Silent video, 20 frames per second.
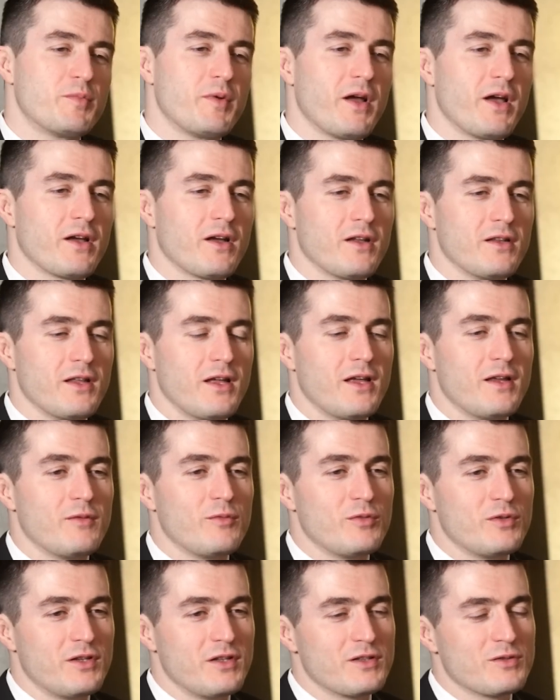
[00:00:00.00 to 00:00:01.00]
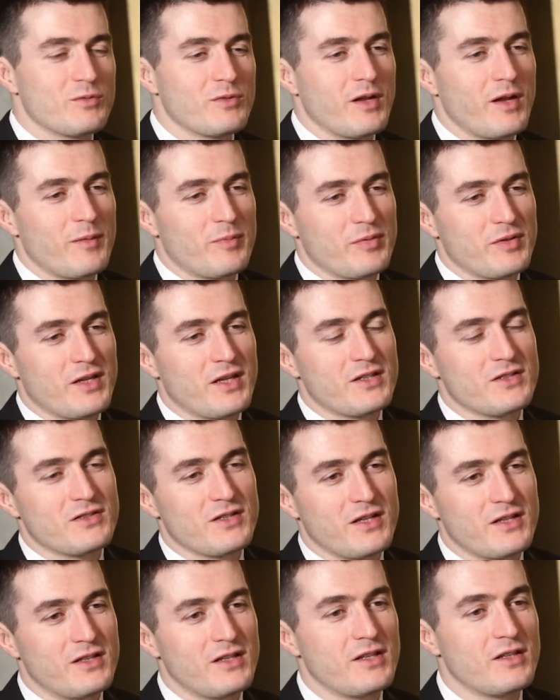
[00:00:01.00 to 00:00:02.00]
back on that, here's where application,
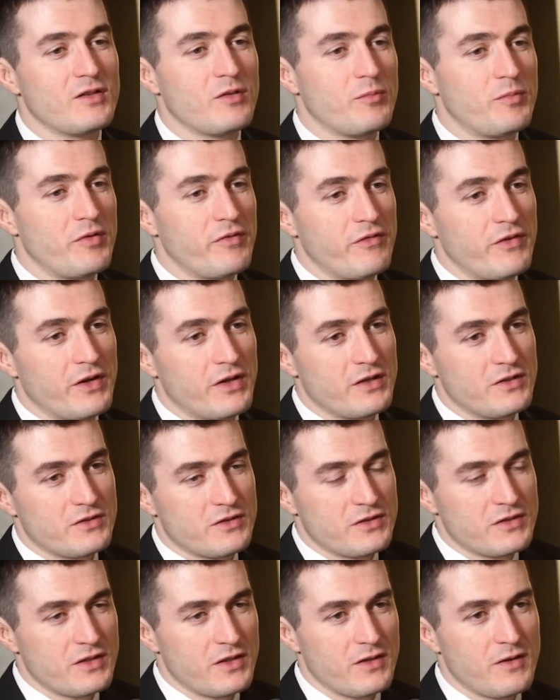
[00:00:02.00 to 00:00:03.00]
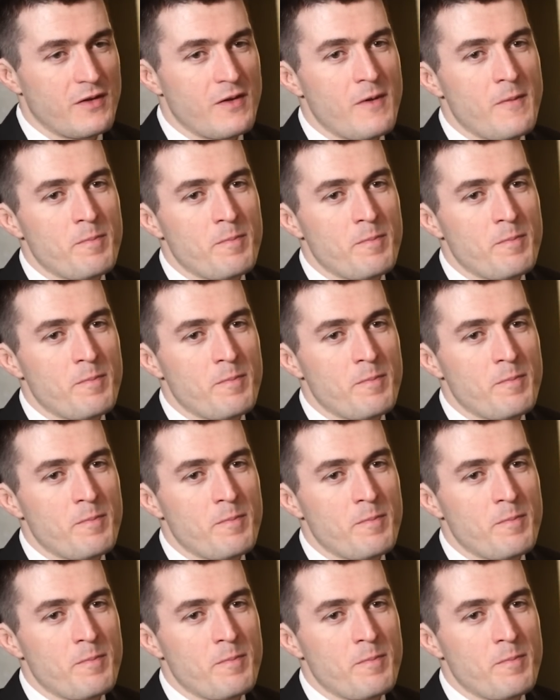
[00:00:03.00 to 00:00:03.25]
I think they'll be very interesting.